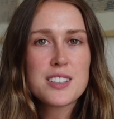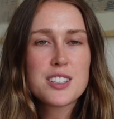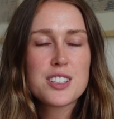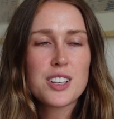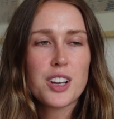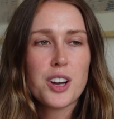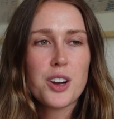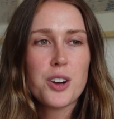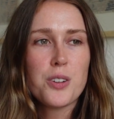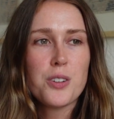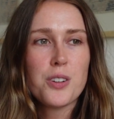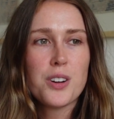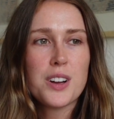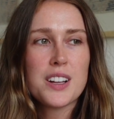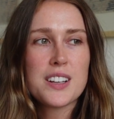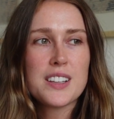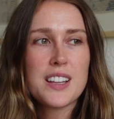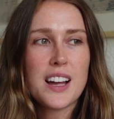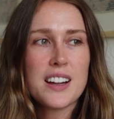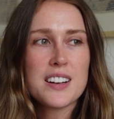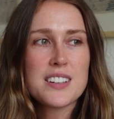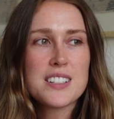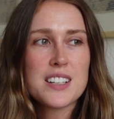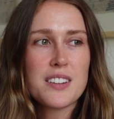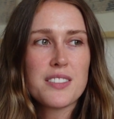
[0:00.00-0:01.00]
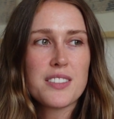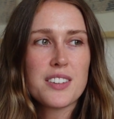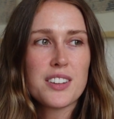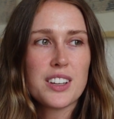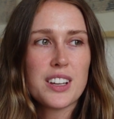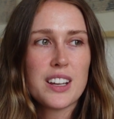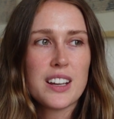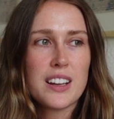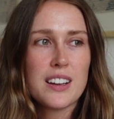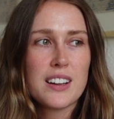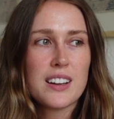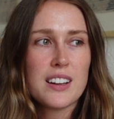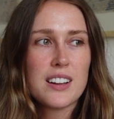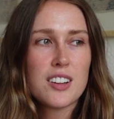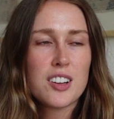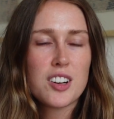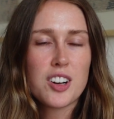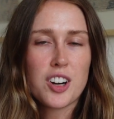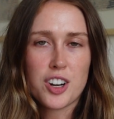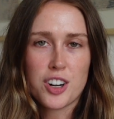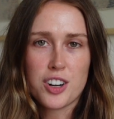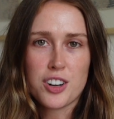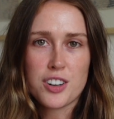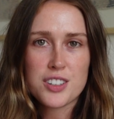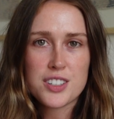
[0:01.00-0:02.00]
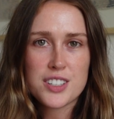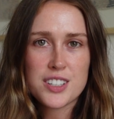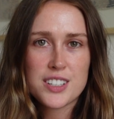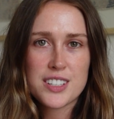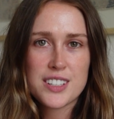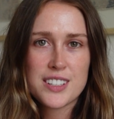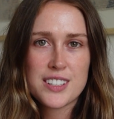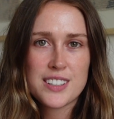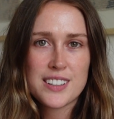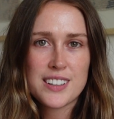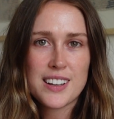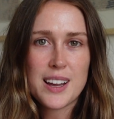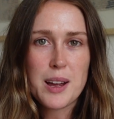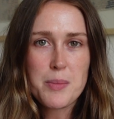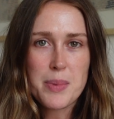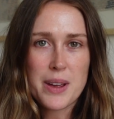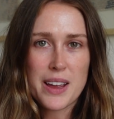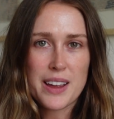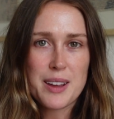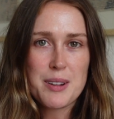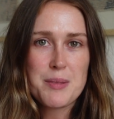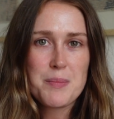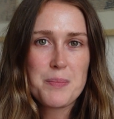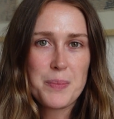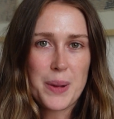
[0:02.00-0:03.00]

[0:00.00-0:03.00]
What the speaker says: So that definitely hurt a bit,